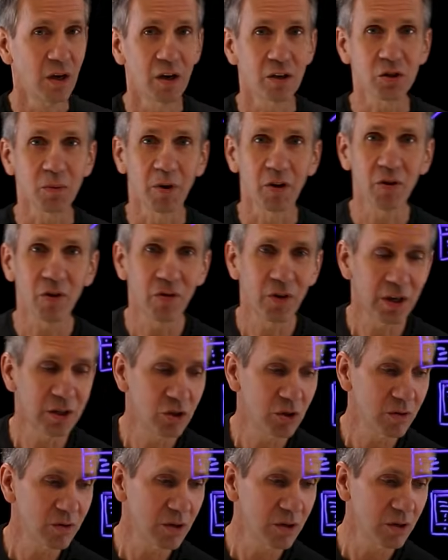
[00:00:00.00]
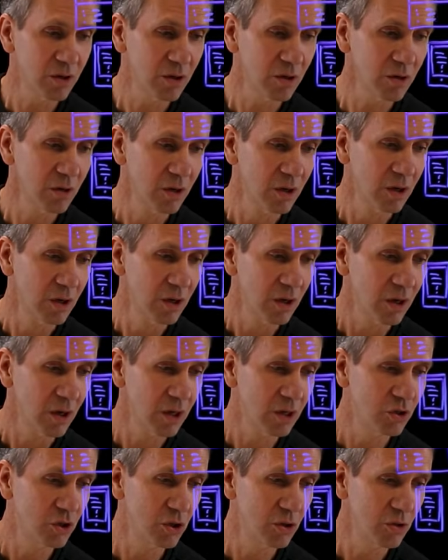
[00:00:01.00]
Some other things you can do
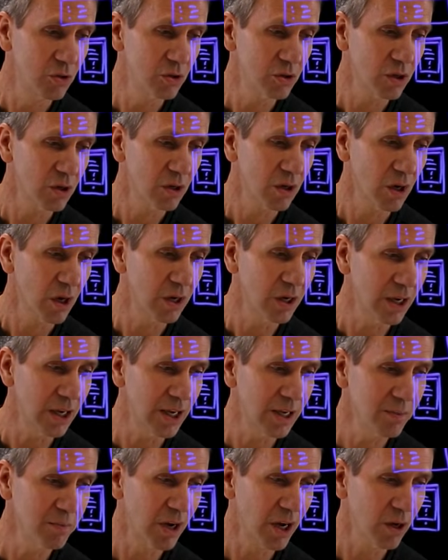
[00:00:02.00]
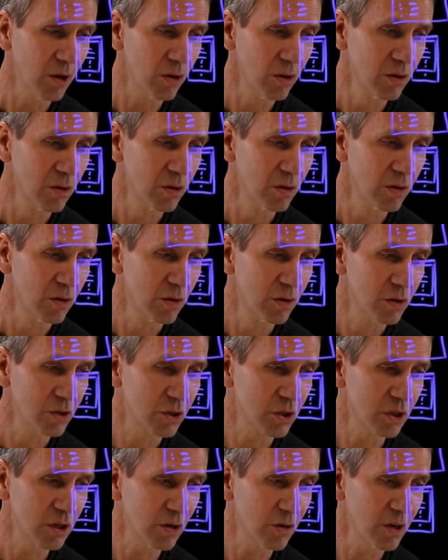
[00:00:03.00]
is use an email
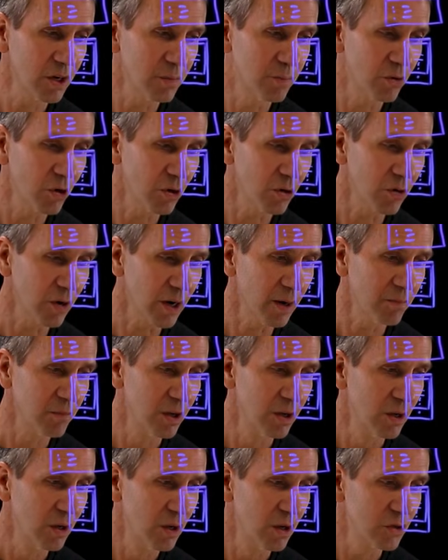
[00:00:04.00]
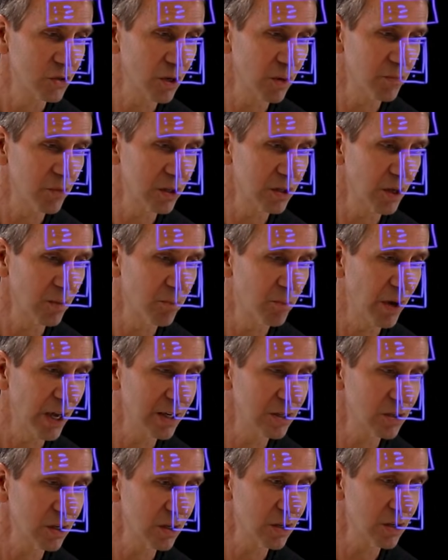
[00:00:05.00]
security program, something that
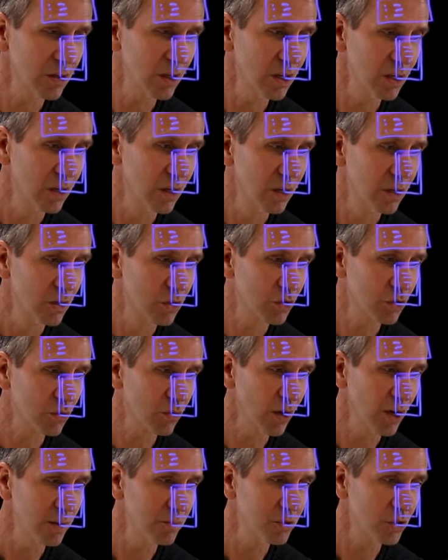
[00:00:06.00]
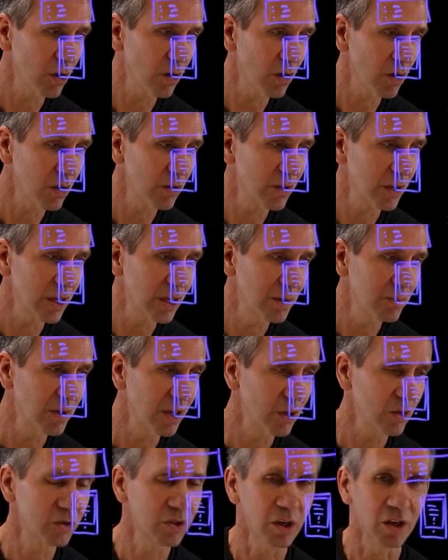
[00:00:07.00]
basically scrubs all the
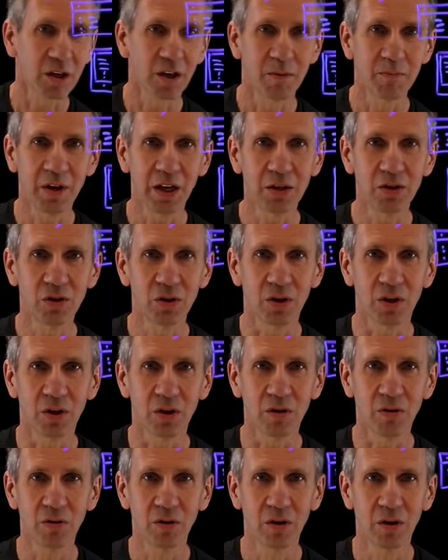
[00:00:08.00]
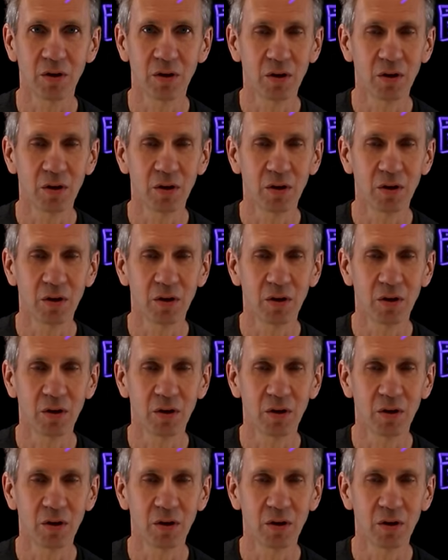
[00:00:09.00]
emails that come into you